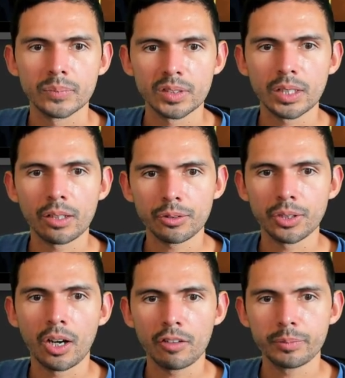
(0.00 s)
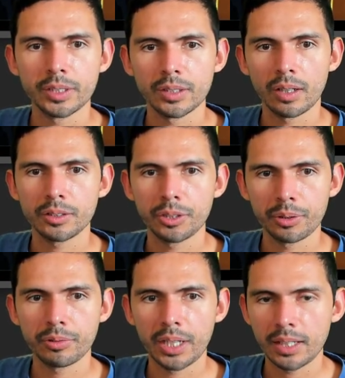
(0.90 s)
Donald Hoffman is onto a
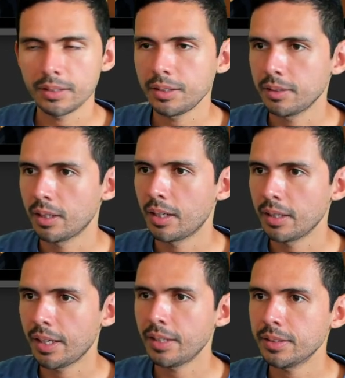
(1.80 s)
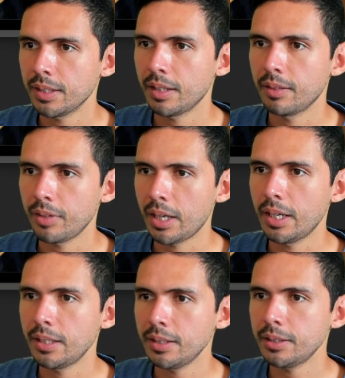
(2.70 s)
reality. I can't say I have
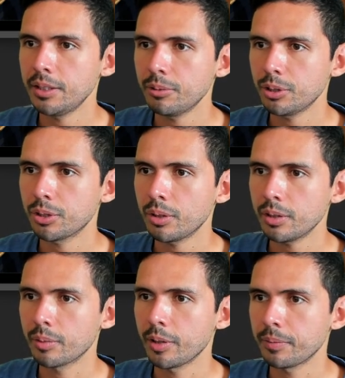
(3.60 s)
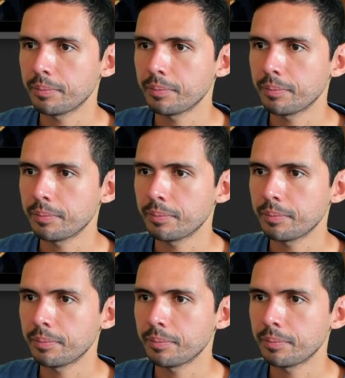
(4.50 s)
any idea what you're talking about.